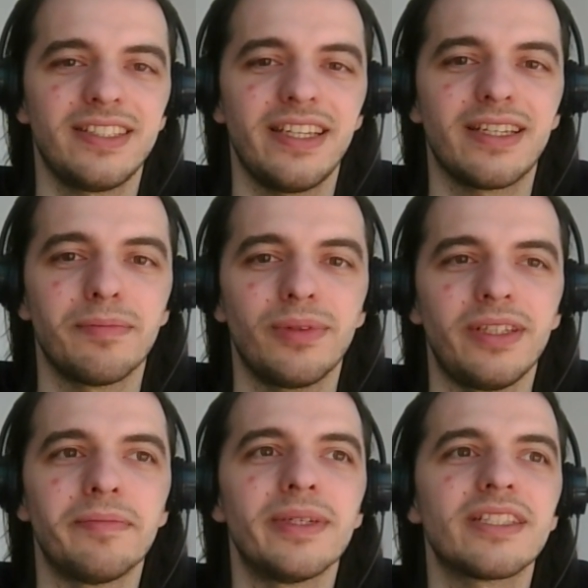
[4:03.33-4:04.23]

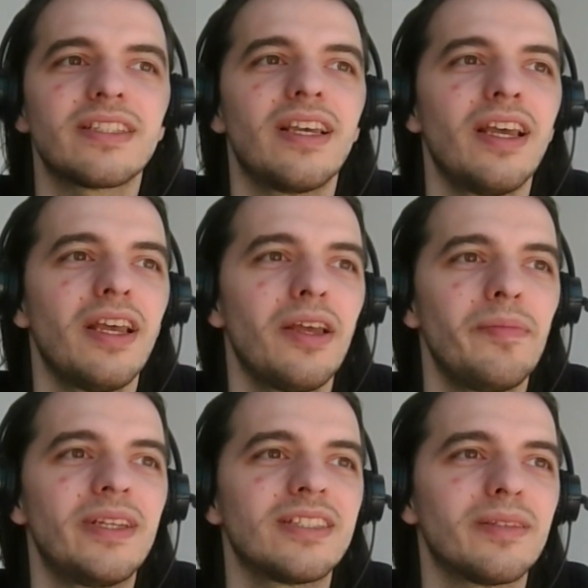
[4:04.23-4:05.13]
complete mess,
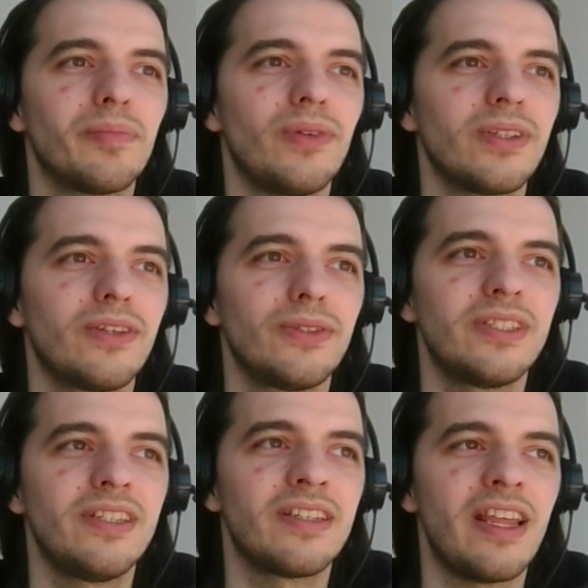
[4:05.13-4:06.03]
because the plot goes in